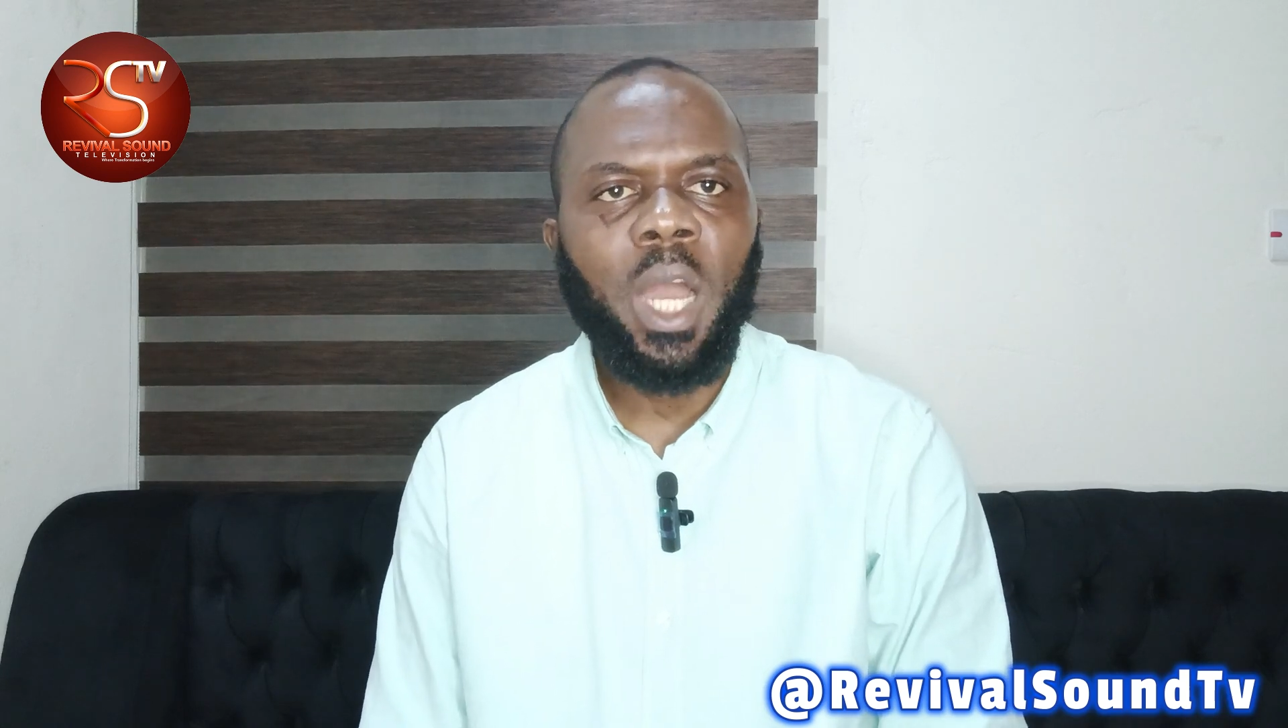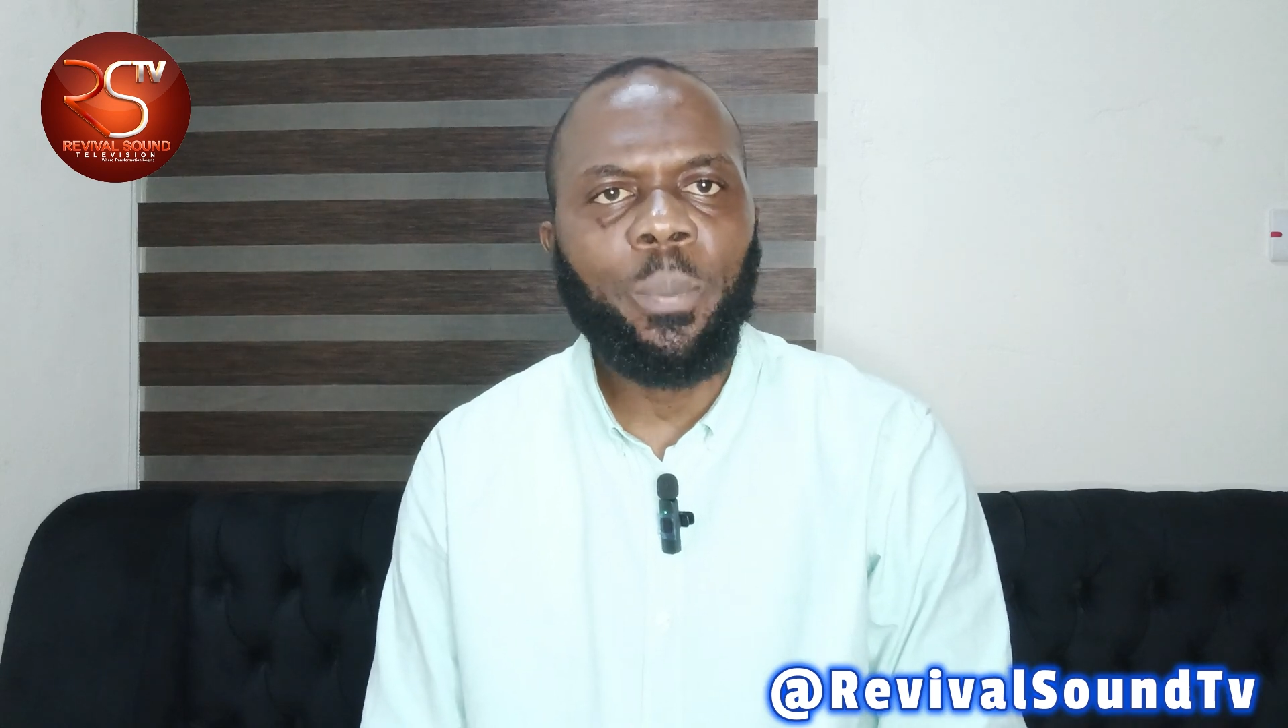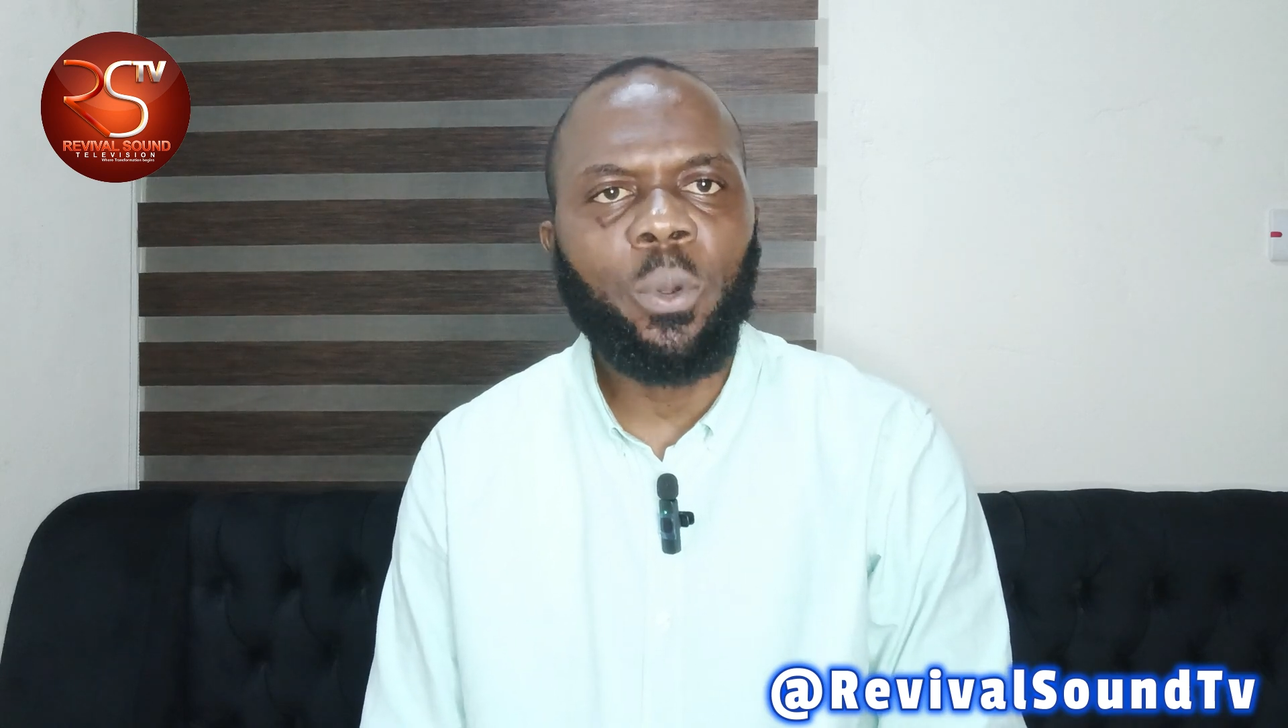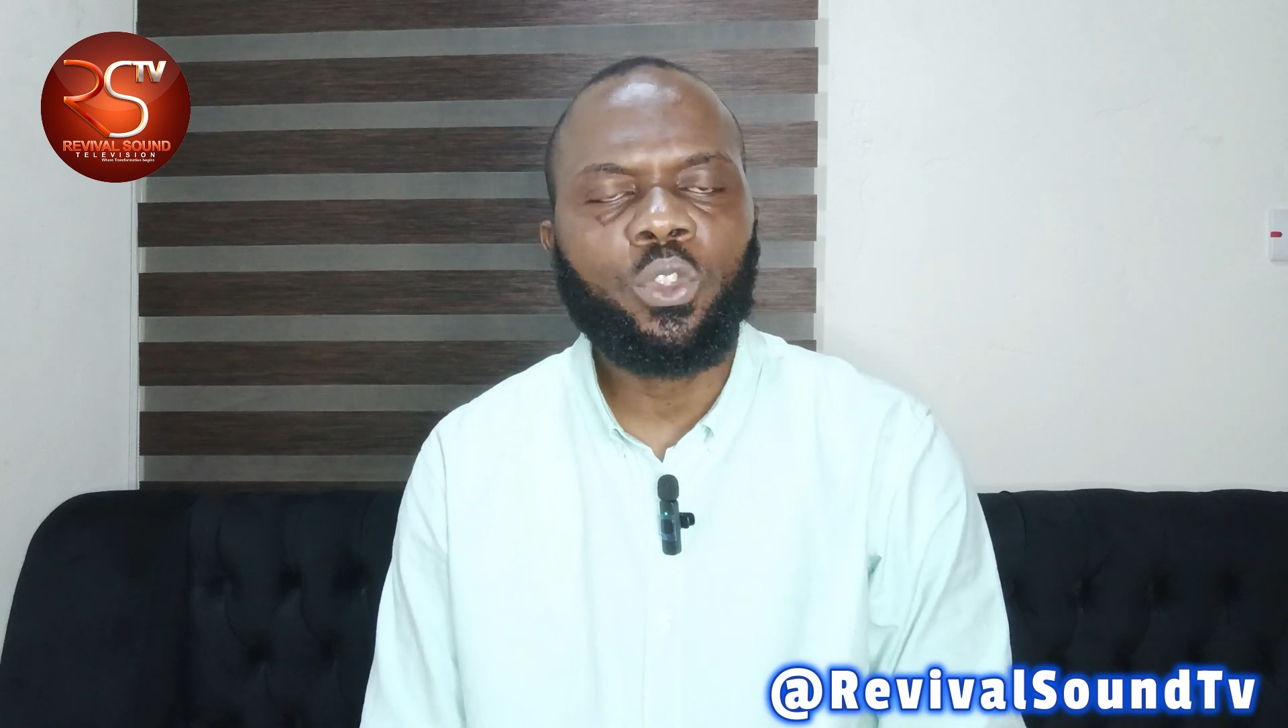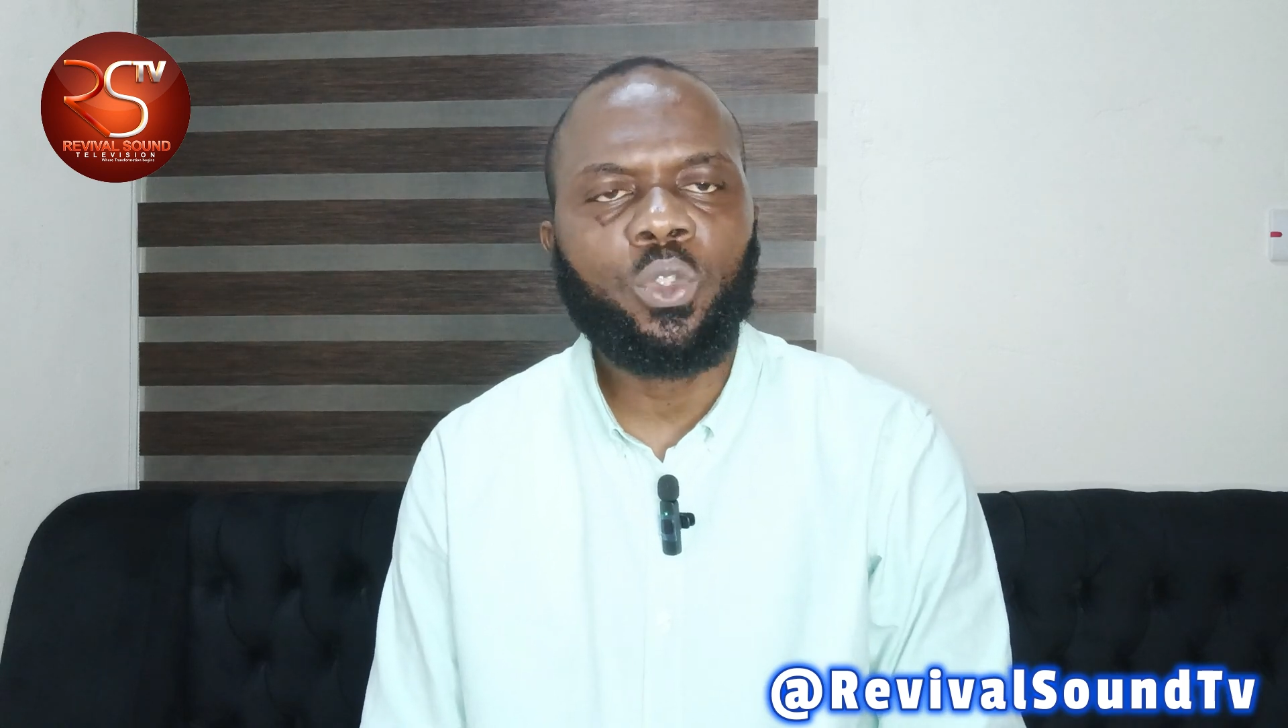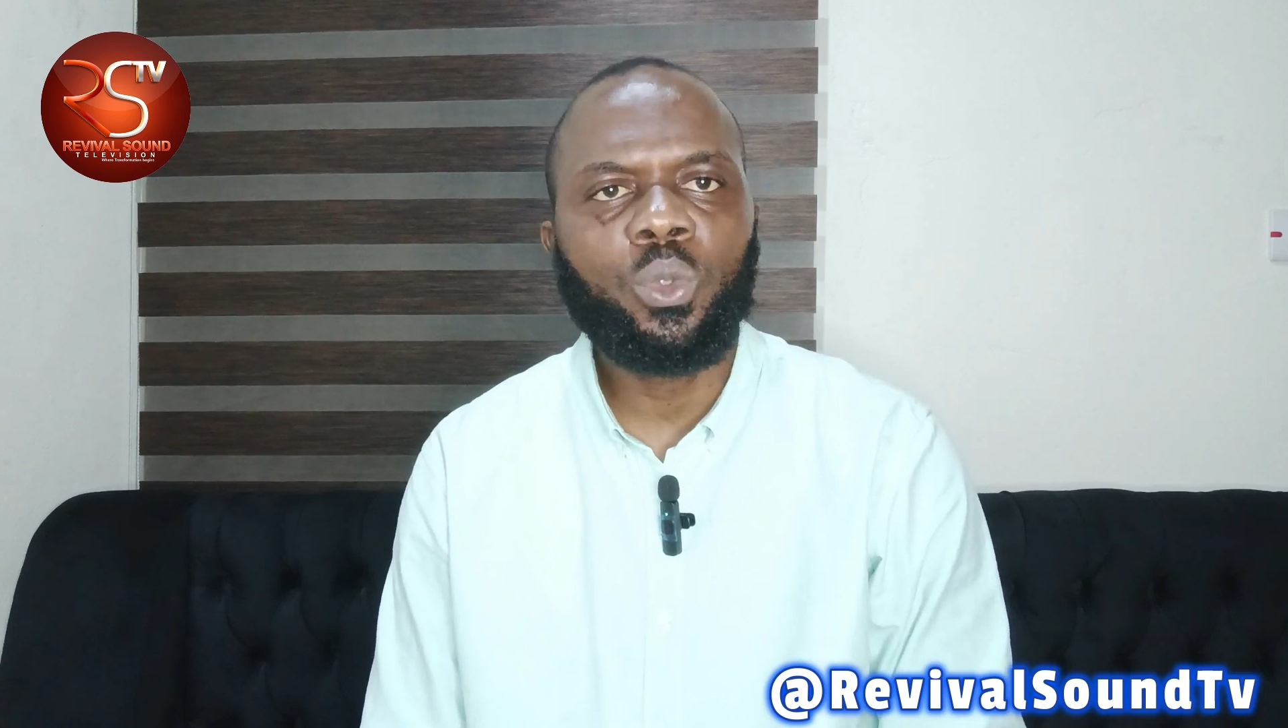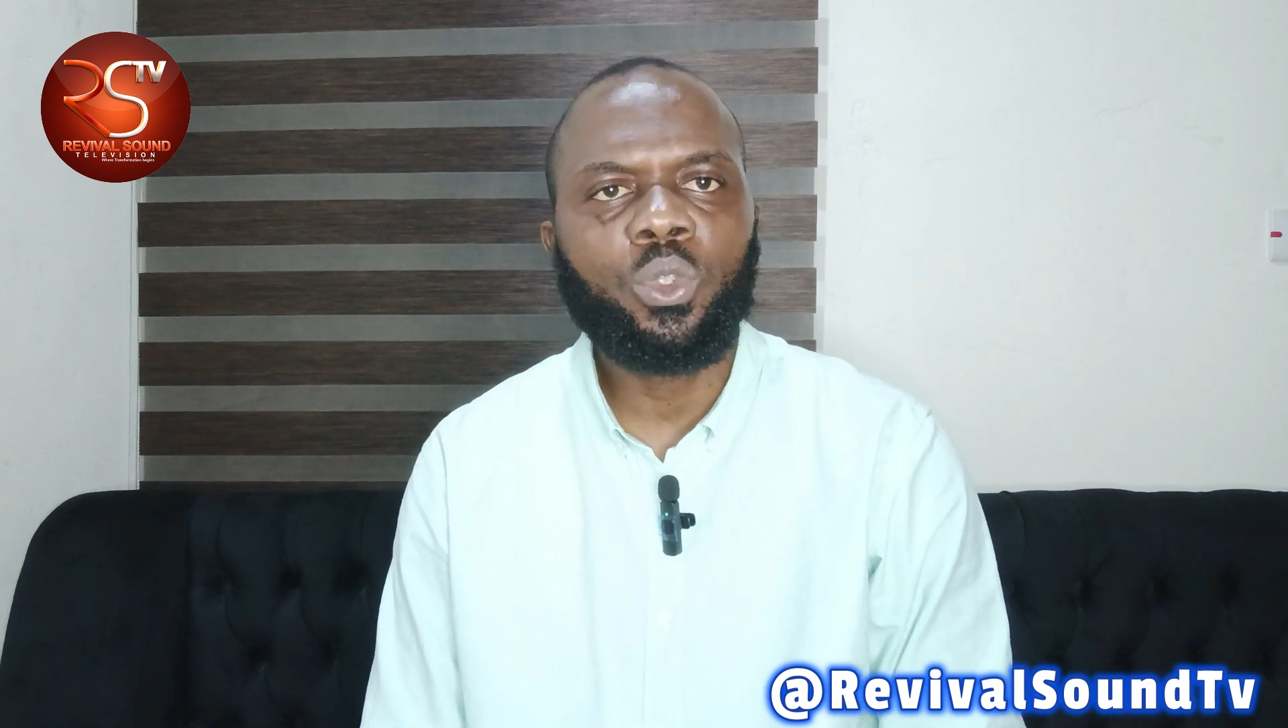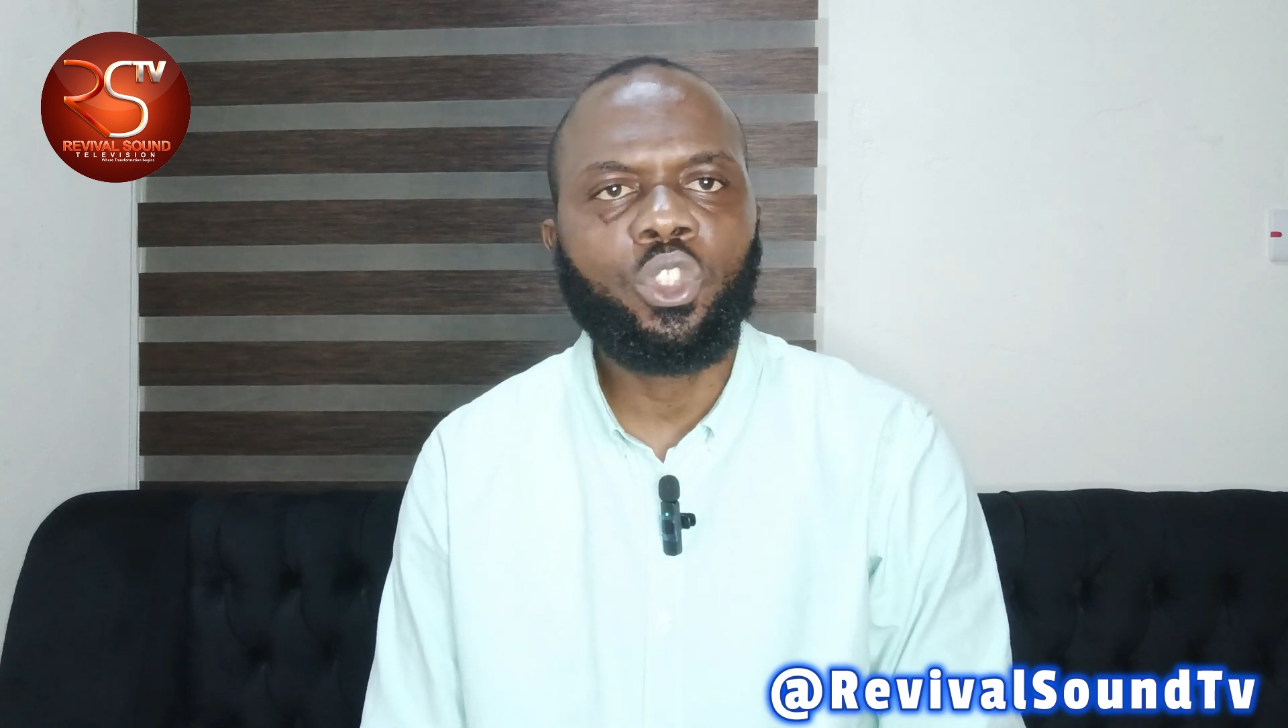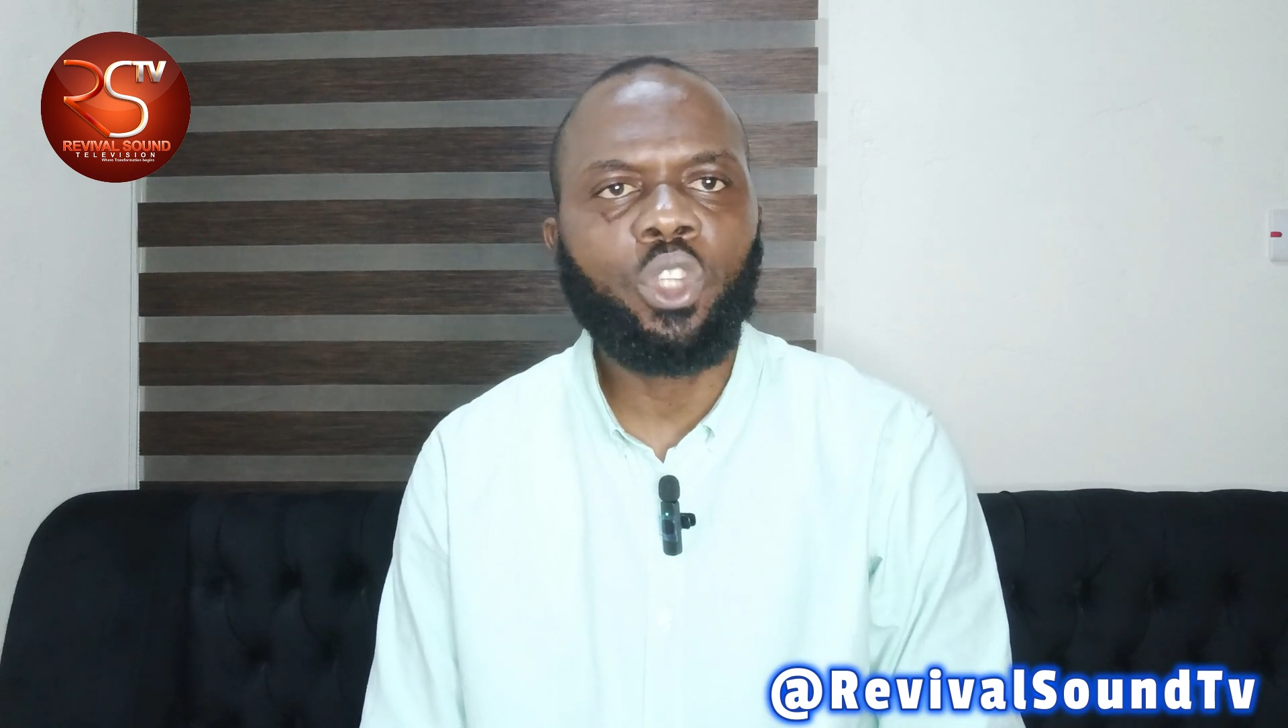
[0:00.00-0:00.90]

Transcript: Apostle